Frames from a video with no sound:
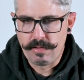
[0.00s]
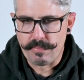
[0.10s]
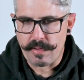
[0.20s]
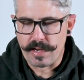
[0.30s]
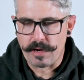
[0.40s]

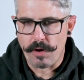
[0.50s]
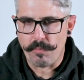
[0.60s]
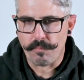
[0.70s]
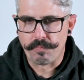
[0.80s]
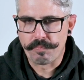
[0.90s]
made it
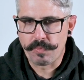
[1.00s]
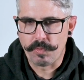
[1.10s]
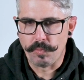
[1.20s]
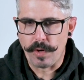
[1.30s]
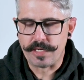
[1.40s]
all
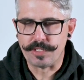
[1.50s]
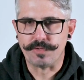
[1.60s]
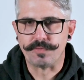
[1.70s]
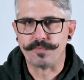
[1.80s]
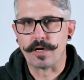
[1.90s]
way
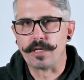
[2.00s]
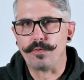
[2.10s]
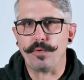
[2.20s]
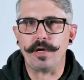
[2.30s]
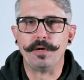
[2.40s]
too fucking
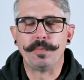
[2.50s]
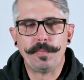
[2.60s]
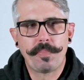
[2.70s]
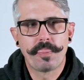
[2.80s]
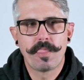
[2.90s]
real.
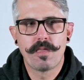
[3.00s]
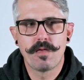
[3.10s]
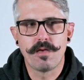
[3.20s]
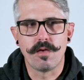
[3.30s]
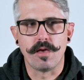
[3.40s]

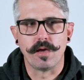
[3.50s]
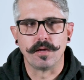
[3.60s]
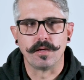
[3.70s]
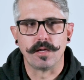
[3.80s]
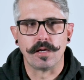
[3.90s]

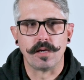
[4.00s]
And